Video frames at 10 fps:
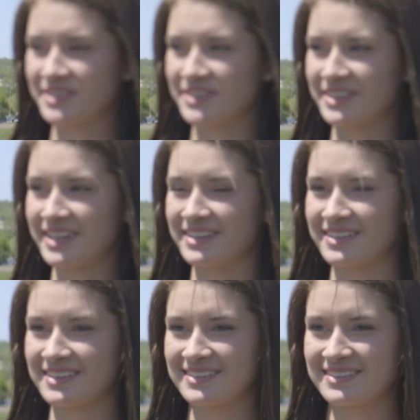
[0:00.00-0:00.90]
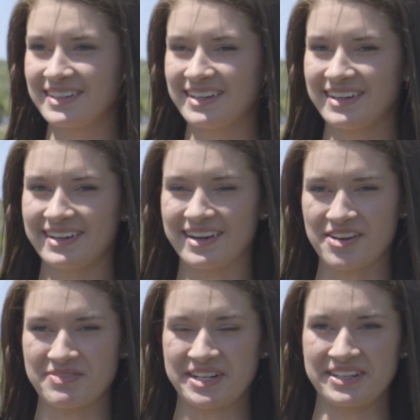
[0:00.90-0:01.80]
a year later and
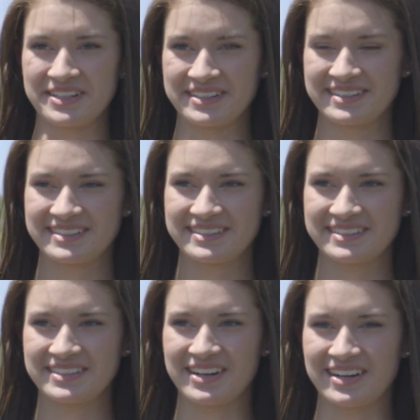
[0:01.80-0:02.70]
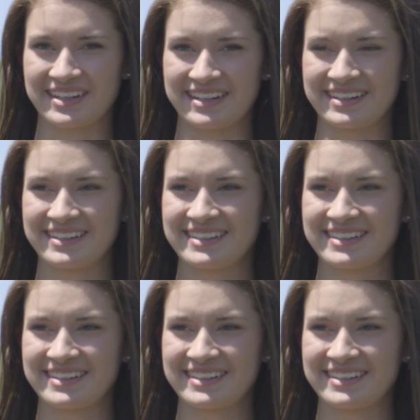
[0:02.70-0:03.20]
I'm here talking.